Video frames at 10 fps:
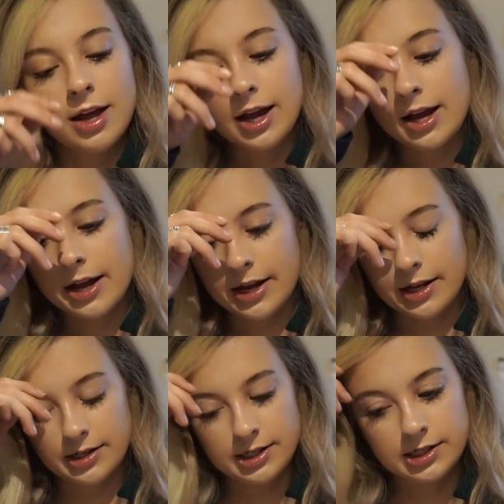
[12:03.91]

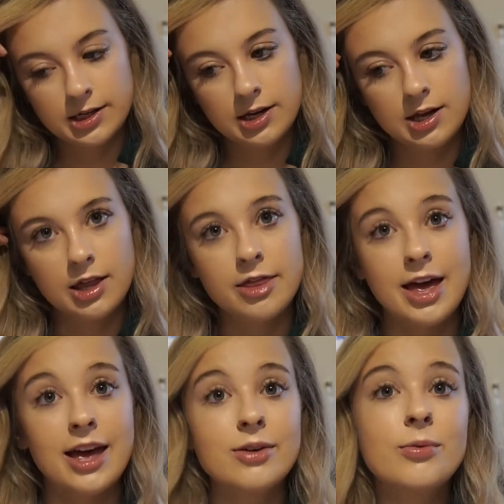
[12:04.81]
And
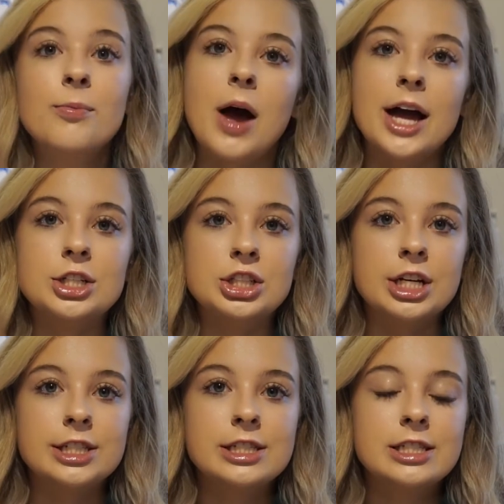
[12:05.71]
then I
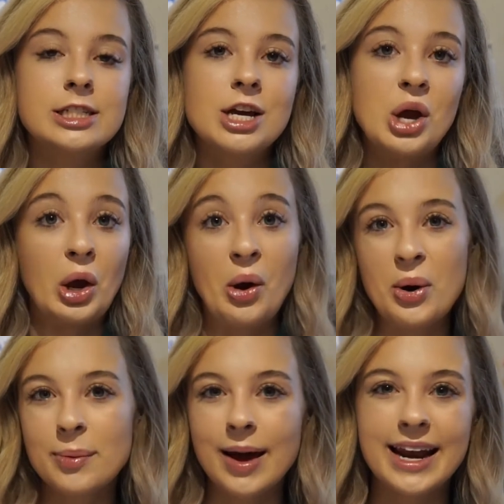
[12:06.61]
just
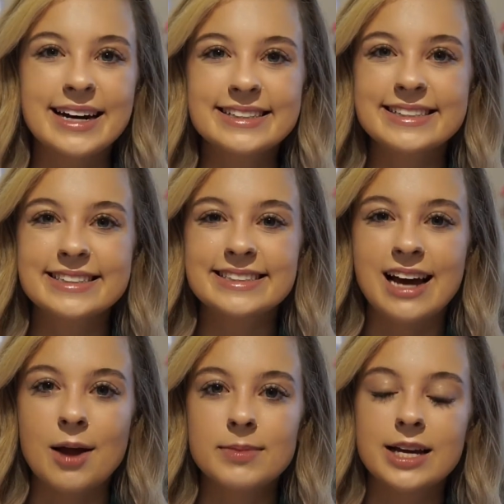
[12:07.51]
go to bed at a decent
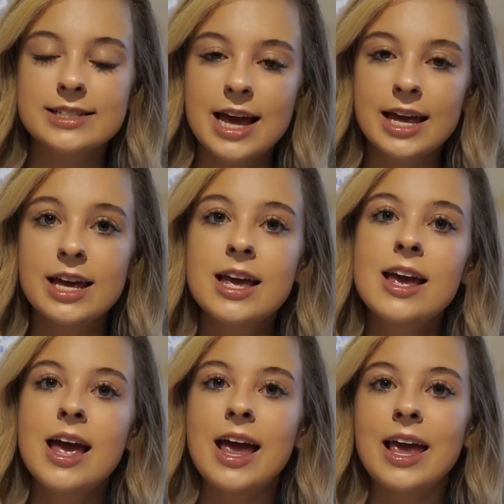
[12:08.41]
time that
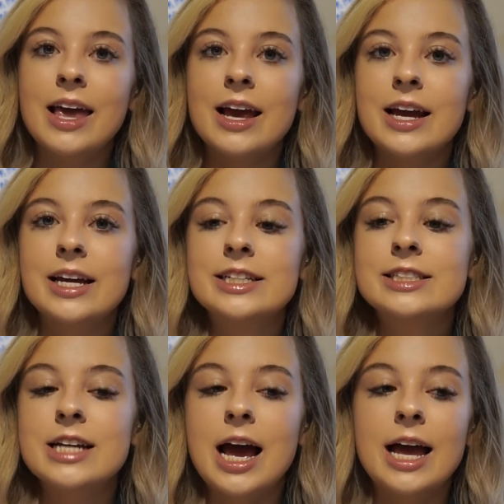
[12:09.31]
day,
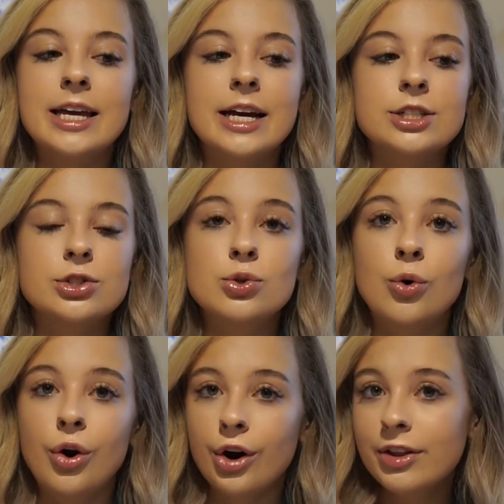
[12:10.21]
and I get to
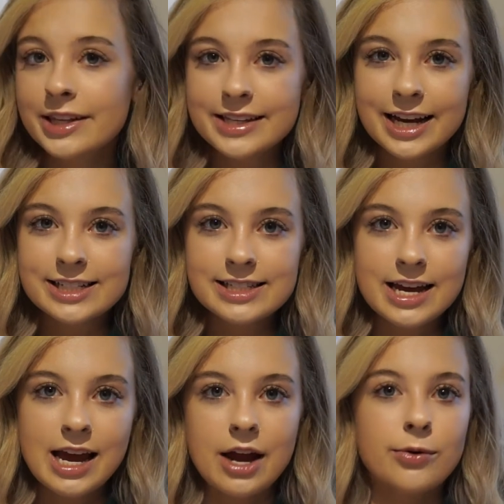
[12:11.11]
school early the next
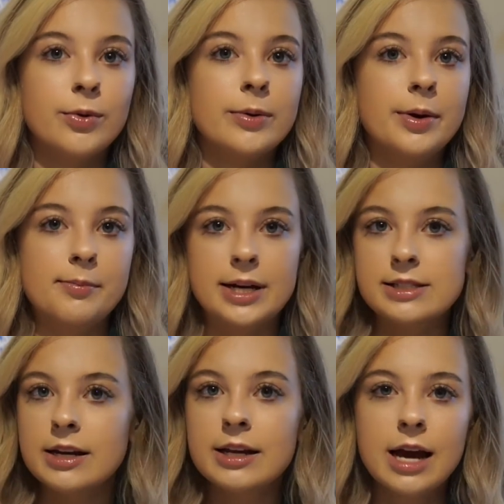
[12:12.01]
day. I reread my
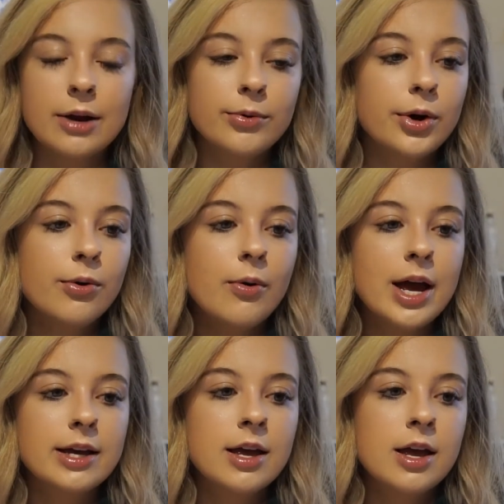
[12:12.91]
study guide real
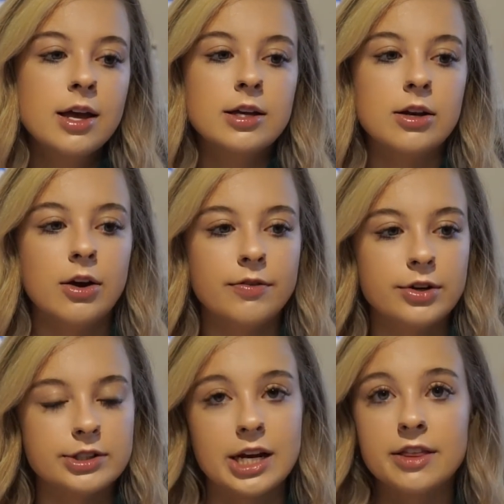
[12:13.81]
quick. You know, if
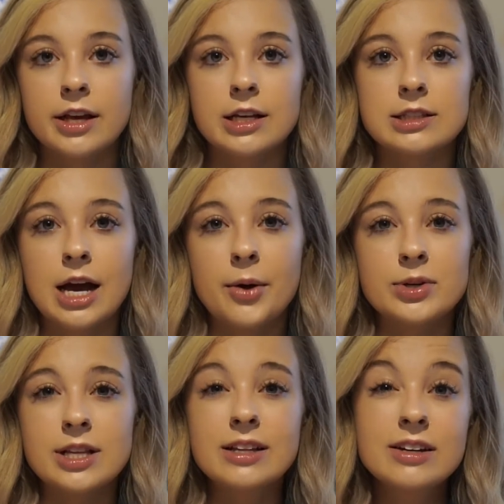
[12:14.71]
there's any things I
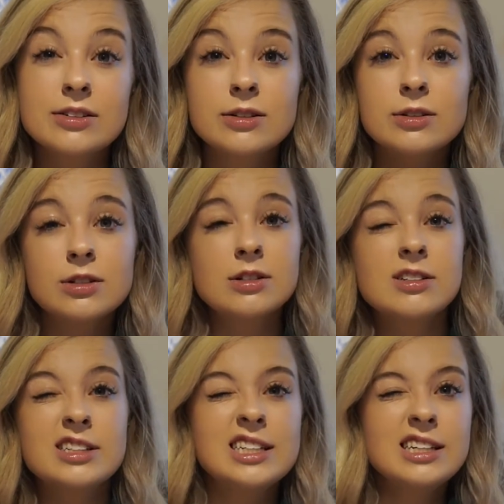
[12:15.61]
was a
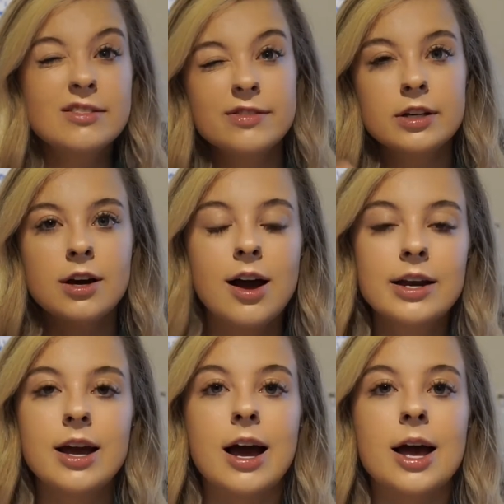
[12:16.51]
little iffy
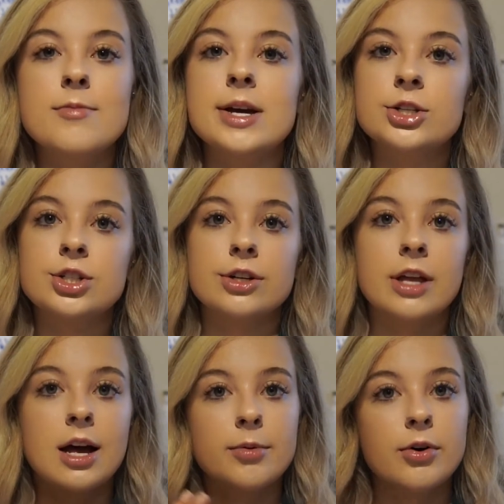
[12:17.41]
on, I make sure
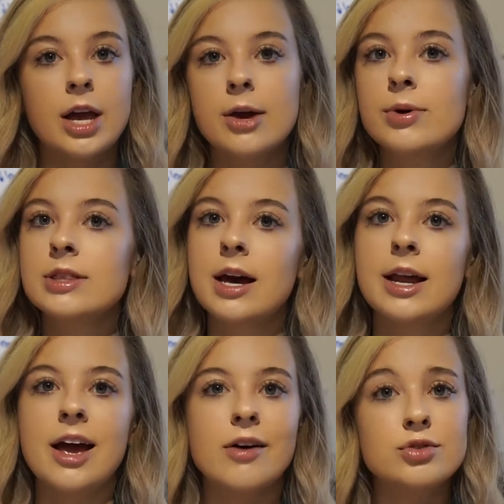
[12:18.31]
that I'm okay with that.
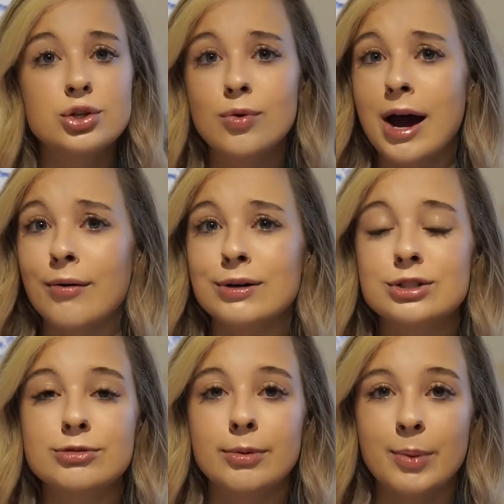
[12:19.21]
I have 2
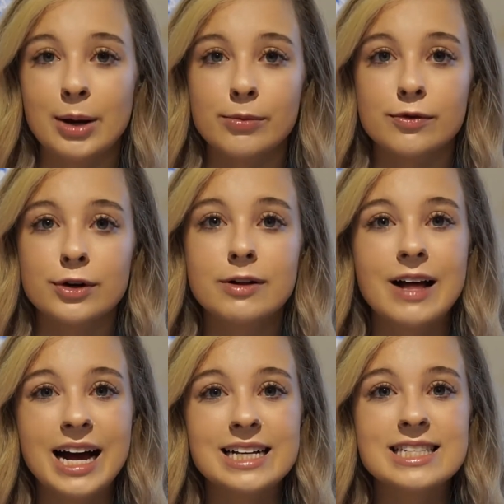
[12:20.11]
hours to prepare before
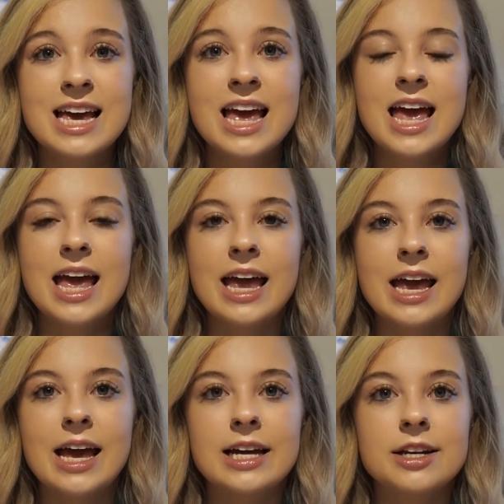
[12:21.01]
class,
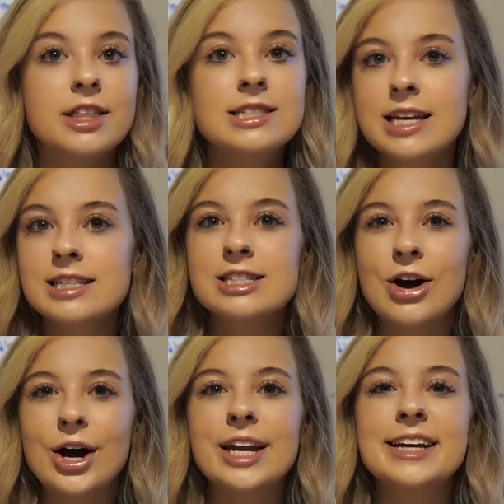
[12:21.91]
and this is
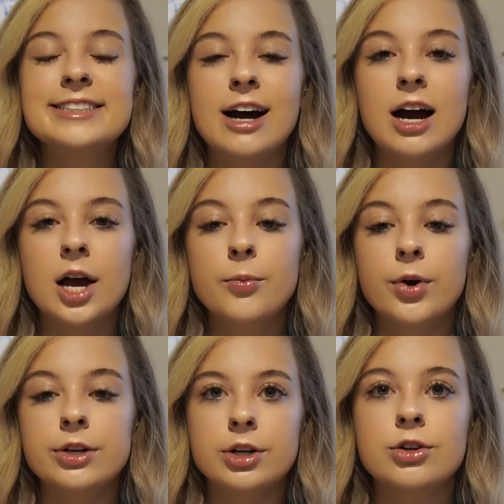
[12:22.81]
not a time
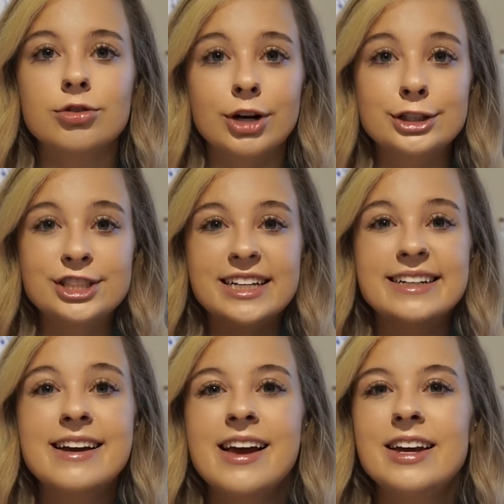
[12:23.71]
where you're
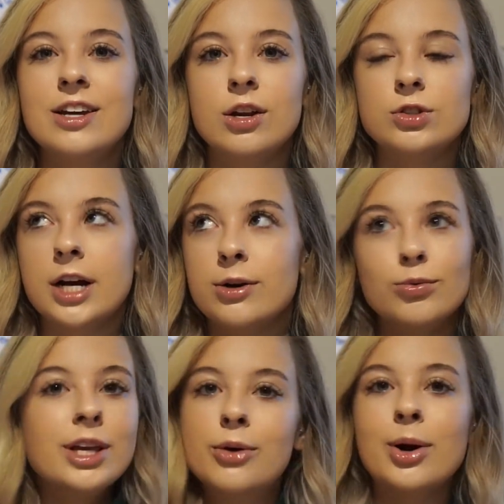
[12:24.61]
crunching, you know, trying to
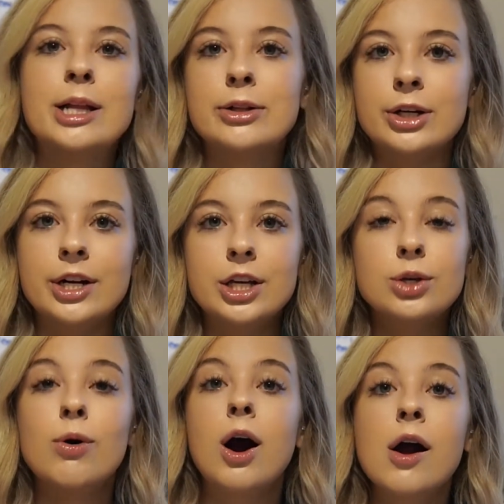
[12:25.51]
really quickly learn it.
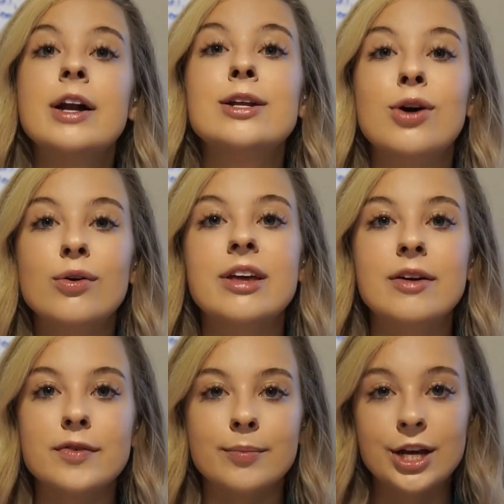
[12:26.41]
You already know the
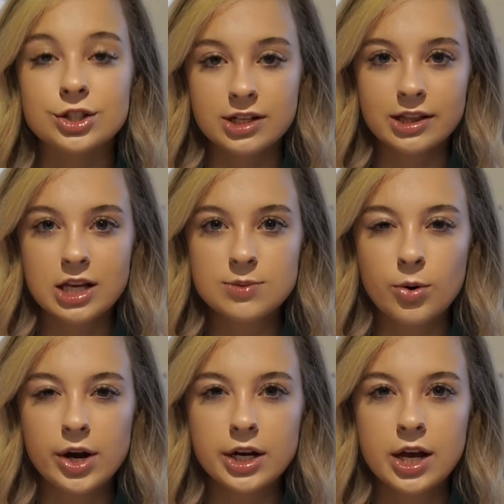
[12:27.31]
information at this
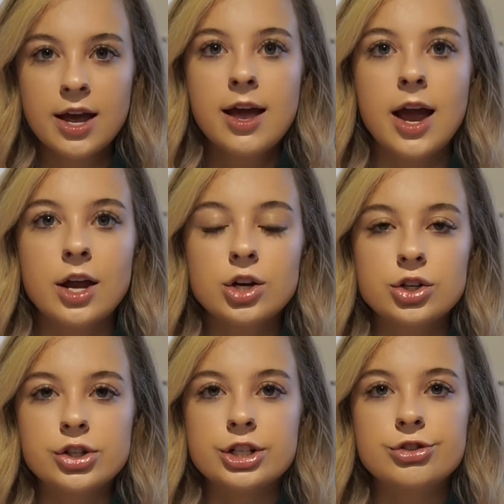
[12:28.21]
point, and
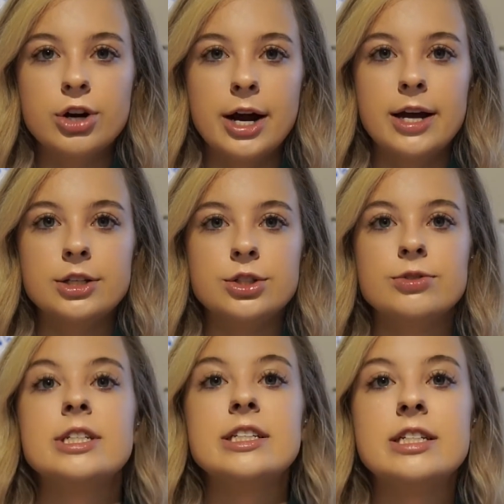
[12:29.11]
you're just trying to
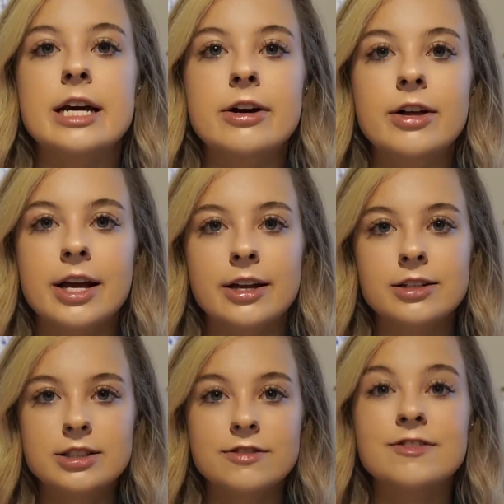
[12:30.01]
detail
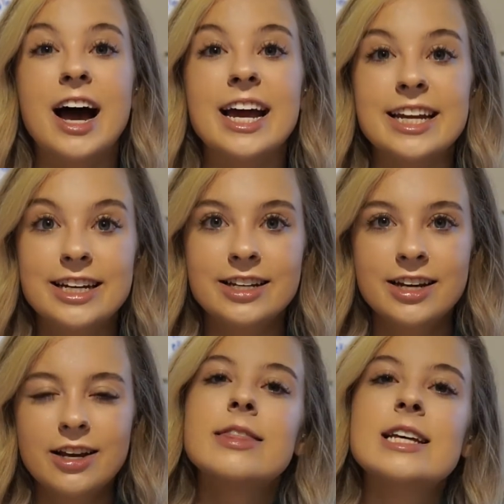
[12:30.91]
and define
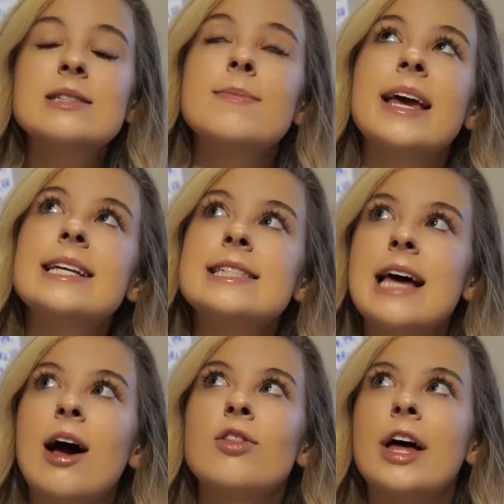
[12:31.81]
it. This may
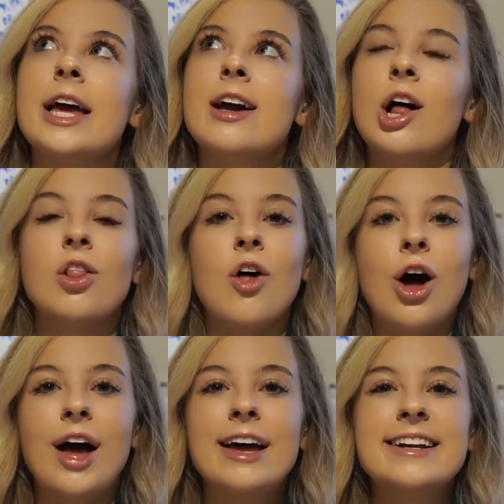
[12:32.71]
sound like a
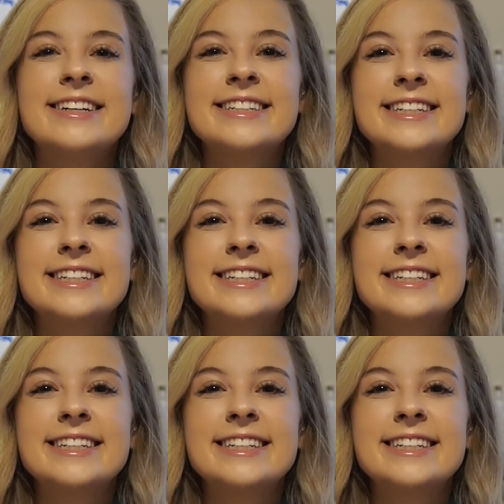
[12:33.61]
lot.